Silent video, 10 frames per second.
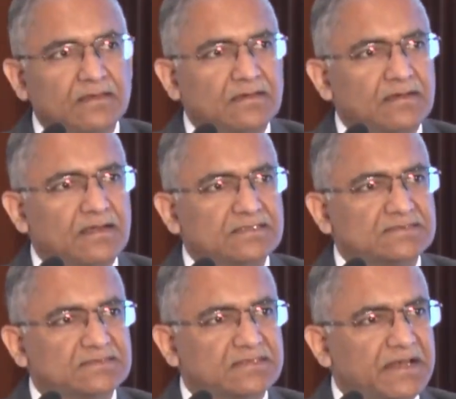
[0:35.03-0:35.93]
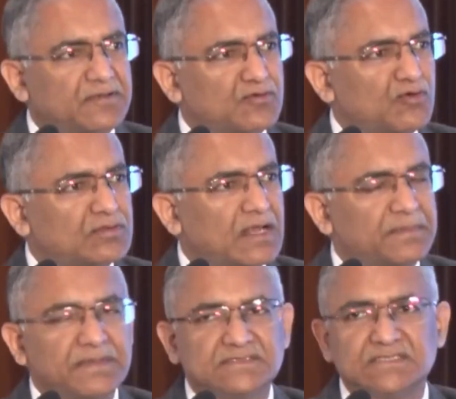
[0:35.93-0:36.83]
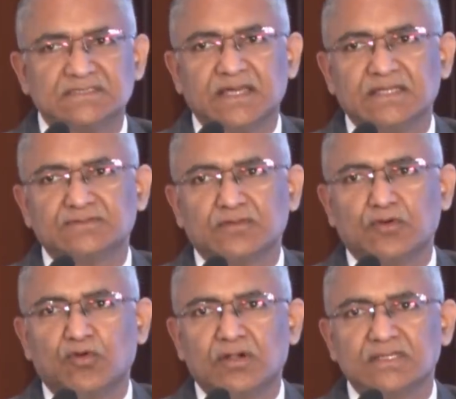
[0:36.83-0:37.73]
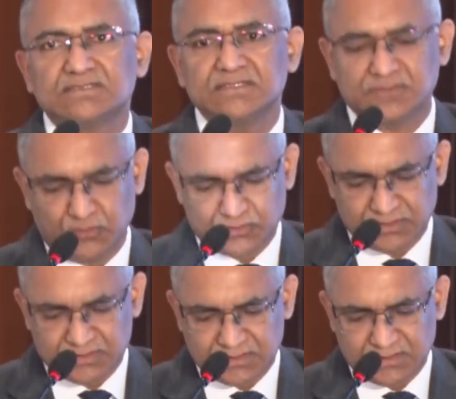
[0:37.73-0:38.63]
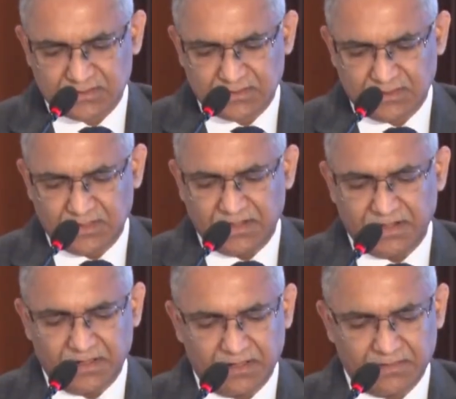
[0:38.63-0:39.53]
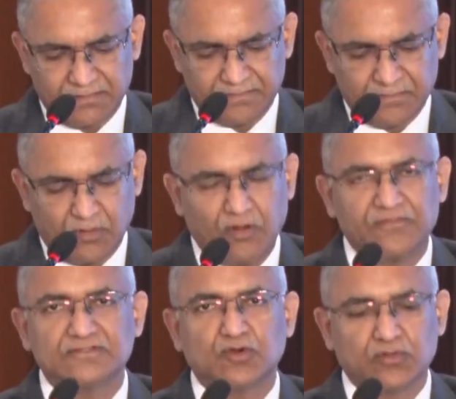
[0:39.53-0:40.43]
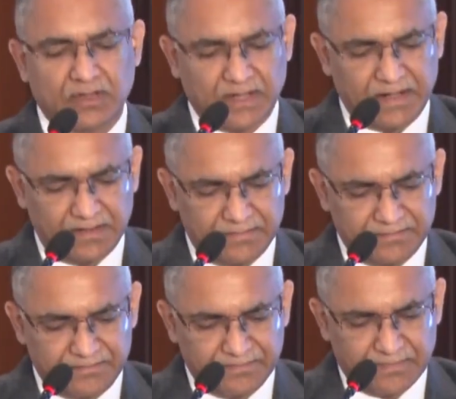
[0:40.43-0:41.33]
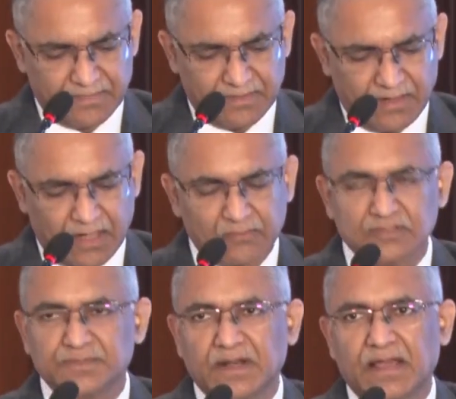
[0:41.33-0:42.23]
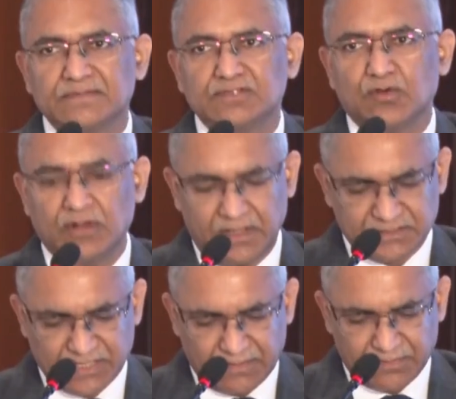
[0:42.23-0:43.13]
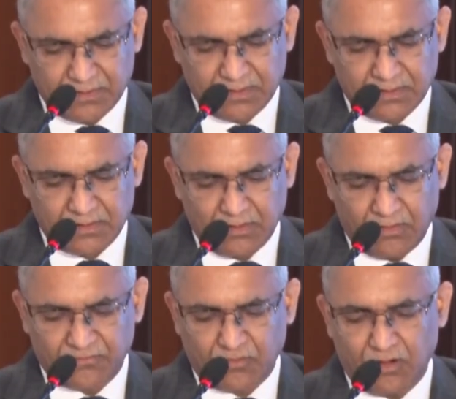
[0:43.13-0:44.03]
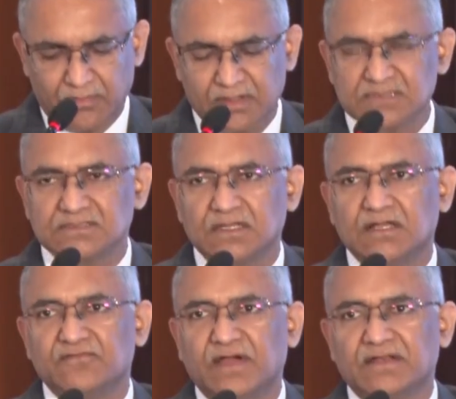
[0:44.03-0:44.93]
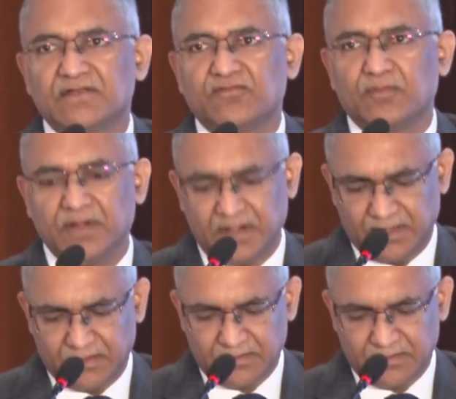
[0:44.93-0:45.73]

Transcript: It is great to know that BCCI is one of the oldest institutions in India of its own kind and was perhaps the only Chamber of Commerce invited from India